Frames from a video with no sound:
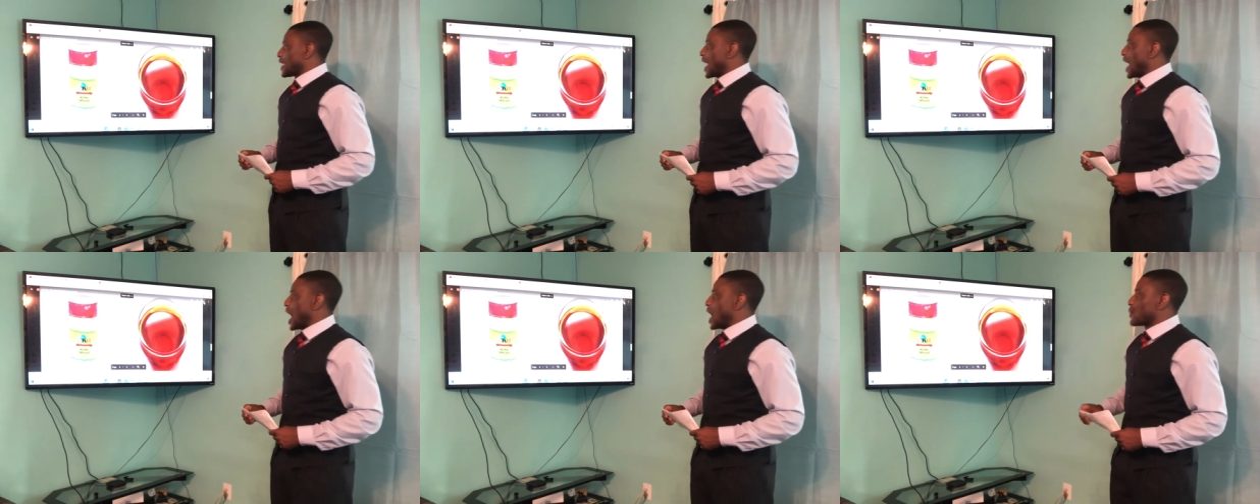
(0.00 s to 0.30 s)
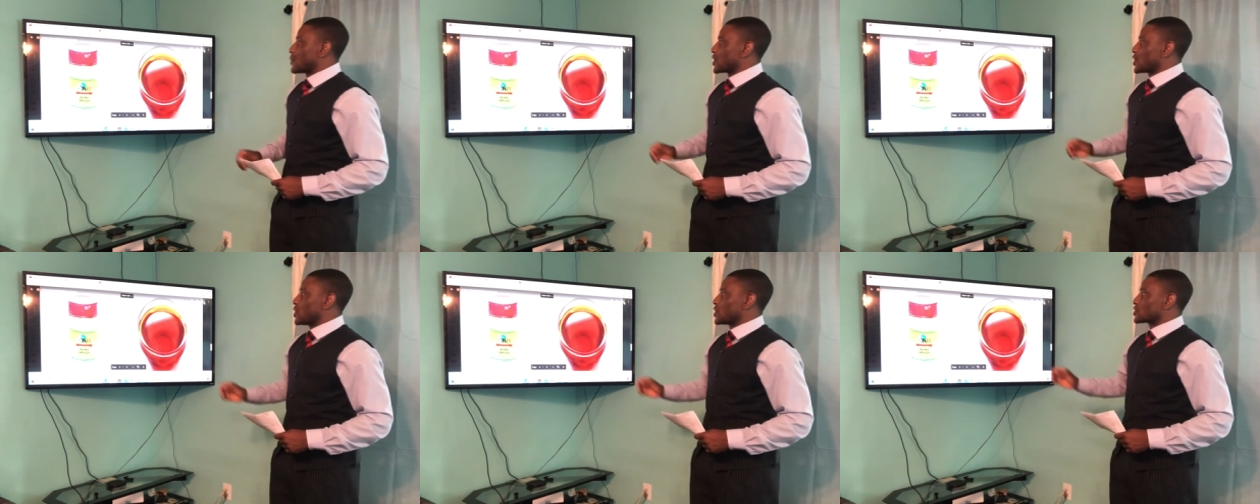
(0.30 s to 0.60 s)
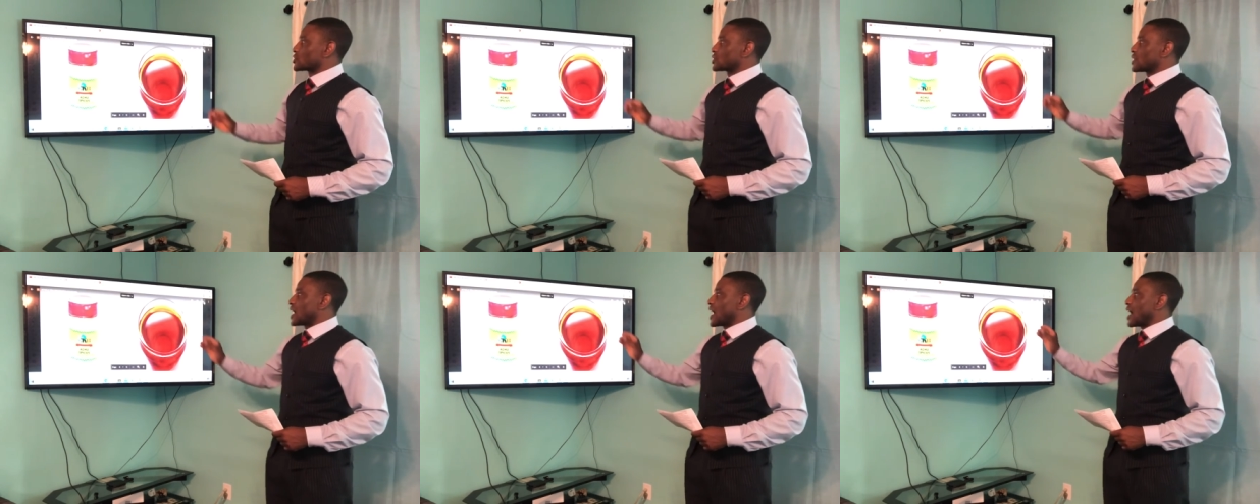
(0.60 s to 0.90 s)
and we
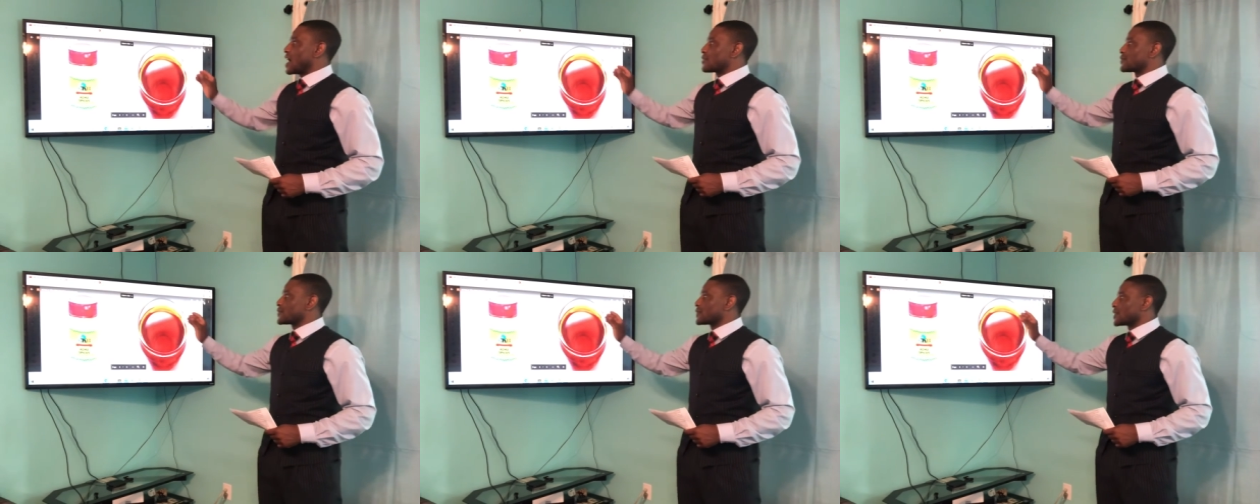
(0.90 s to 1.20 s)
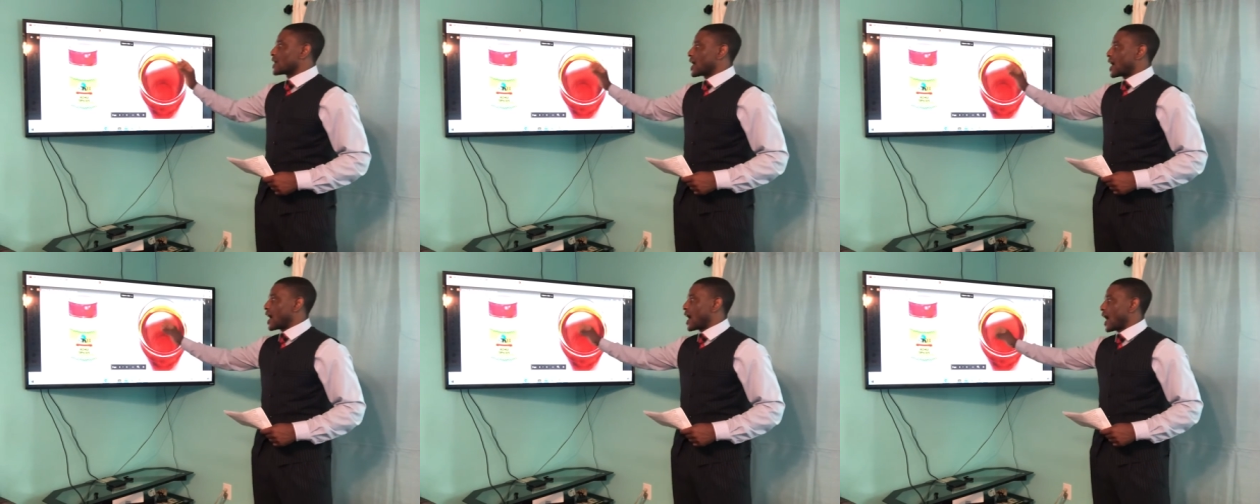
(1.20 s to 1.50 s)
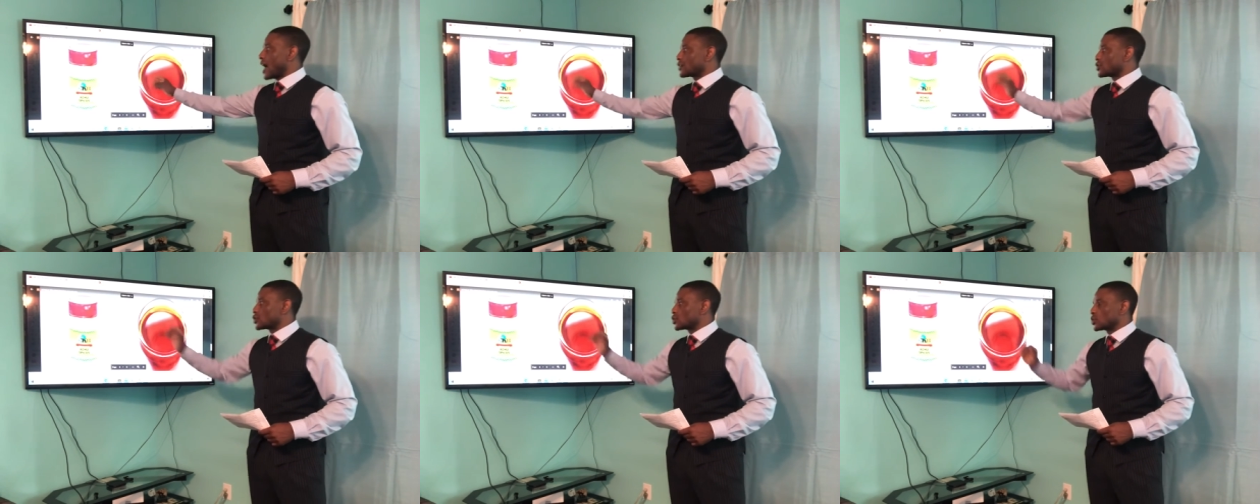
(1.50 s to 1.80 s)
also have
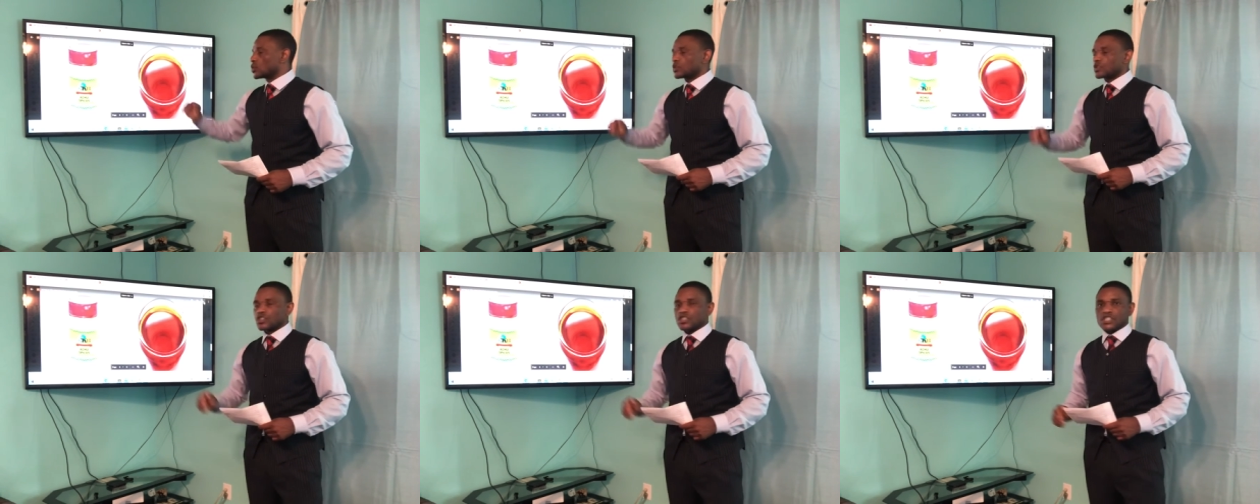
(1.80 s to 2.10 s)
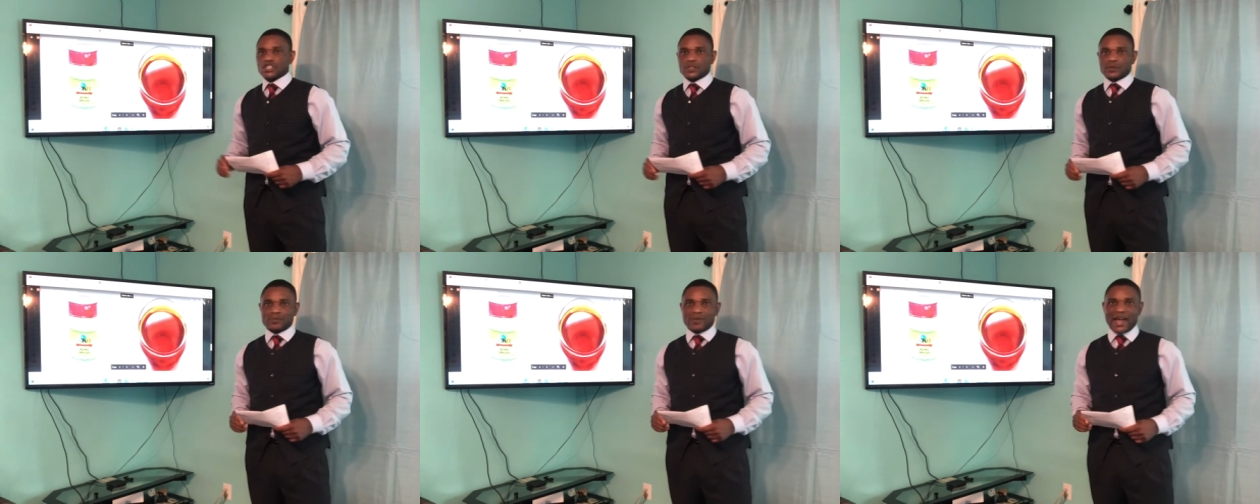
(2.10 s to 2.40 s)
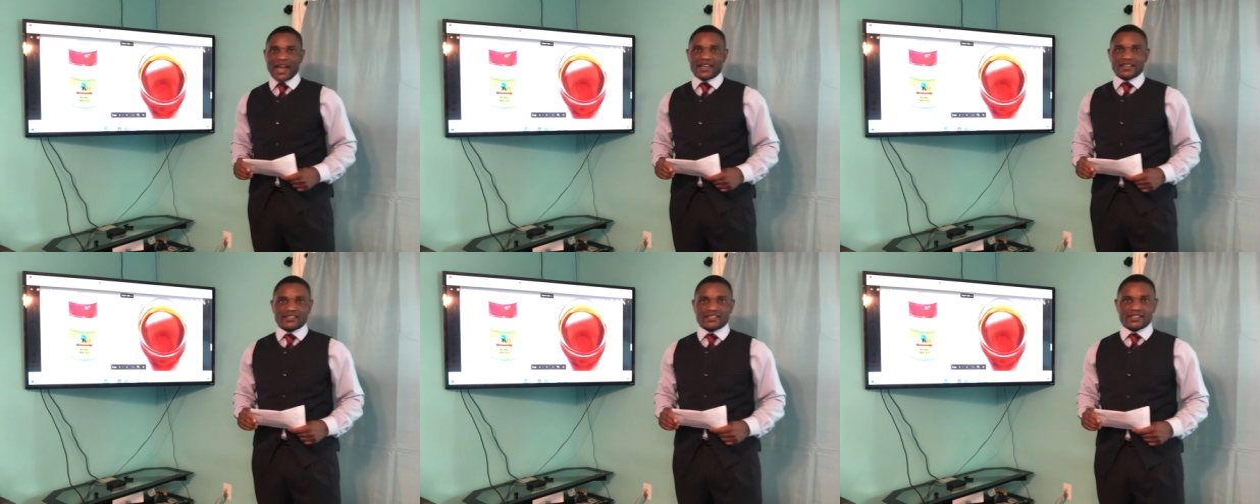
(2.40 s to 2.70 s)
Achu
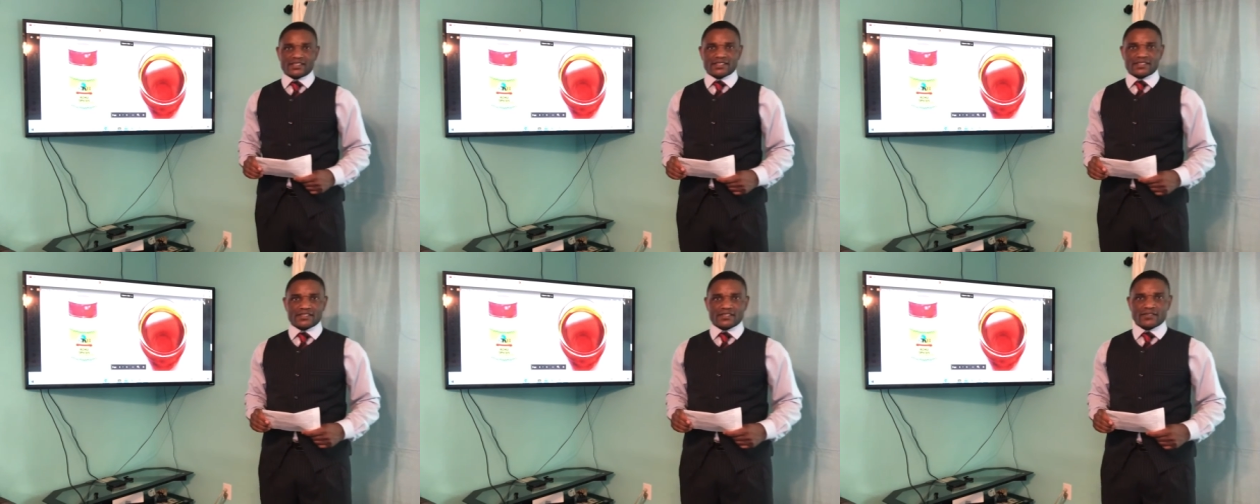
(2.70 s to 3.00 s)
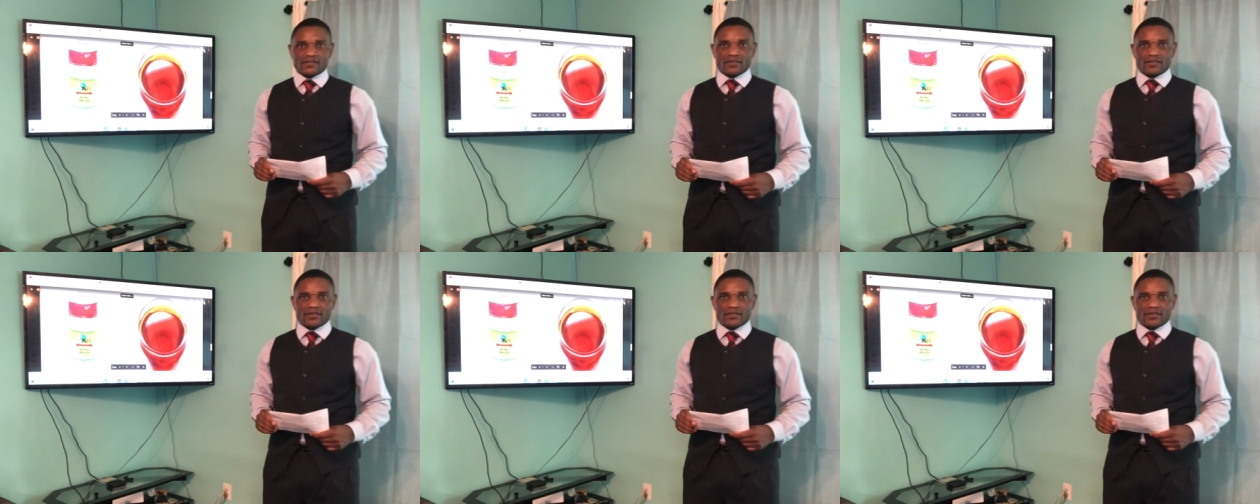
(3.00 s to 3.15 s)
spices.